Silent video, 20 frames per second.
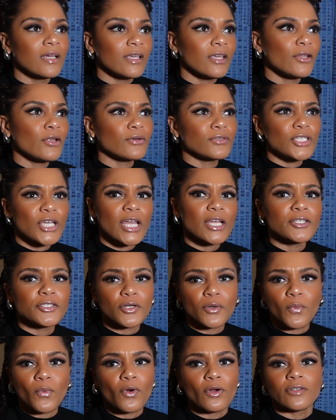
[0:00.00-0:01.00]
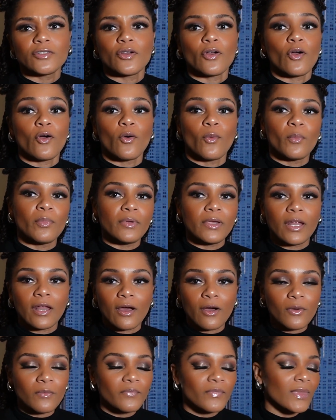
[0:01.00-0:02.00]
you know, change your wardrobe, you
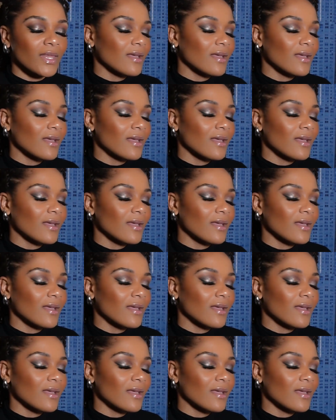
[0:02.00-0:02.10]
know?